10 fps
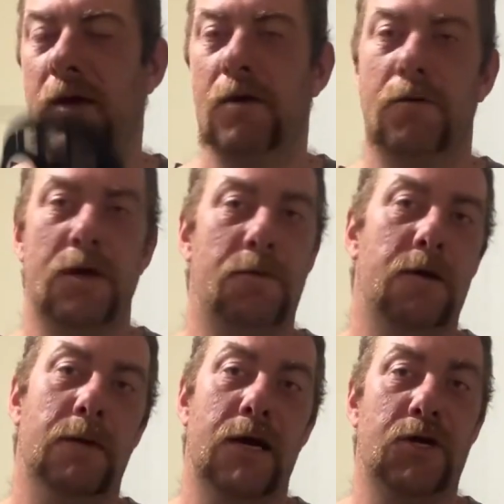We pretty
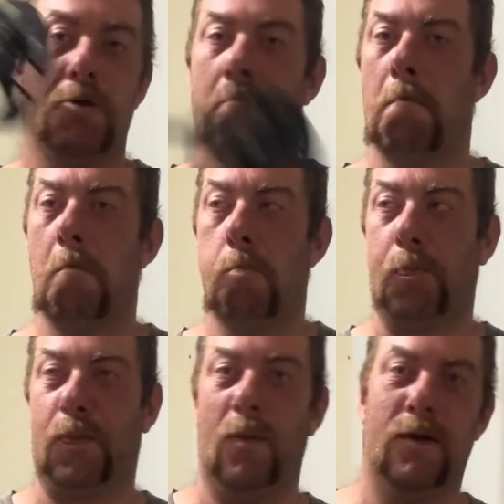much threw
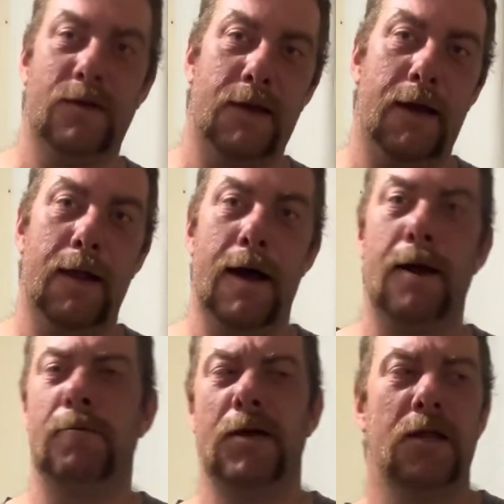her later
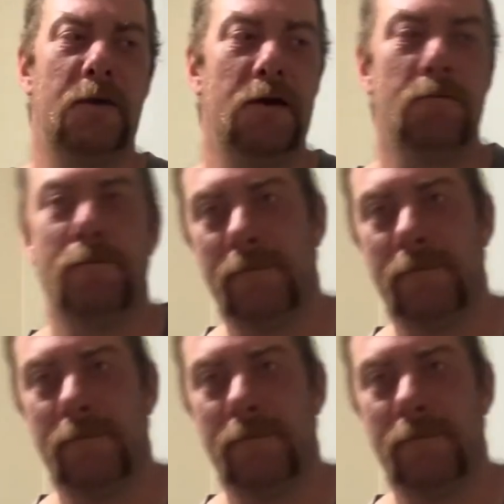in the bin